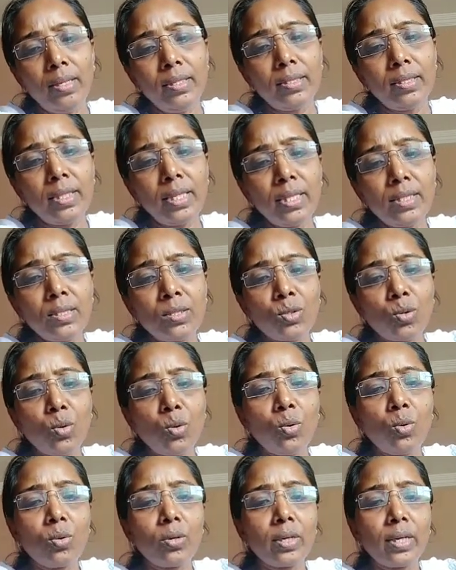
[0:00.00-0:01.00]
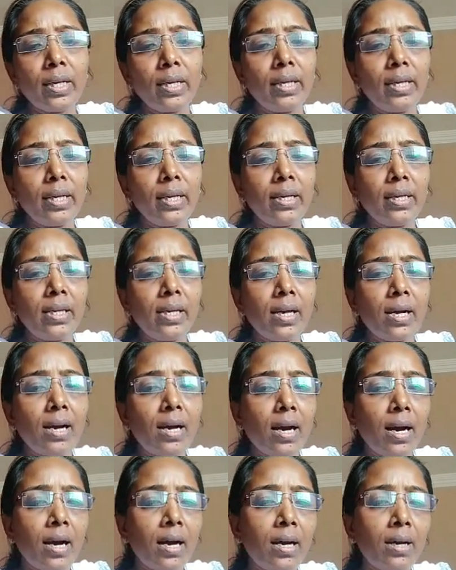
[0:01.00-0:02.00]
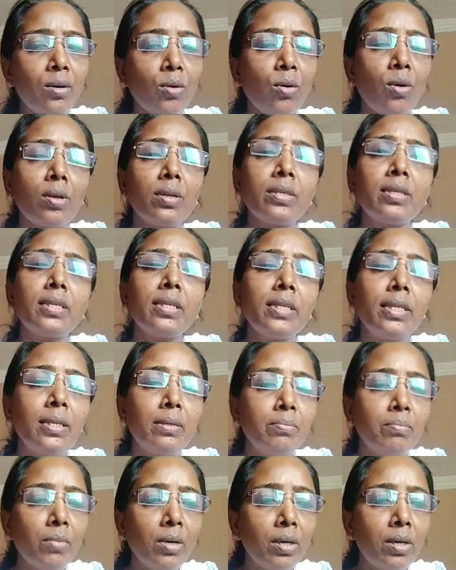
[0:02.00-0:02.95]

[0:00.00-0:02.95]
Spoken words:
Since courts in India are already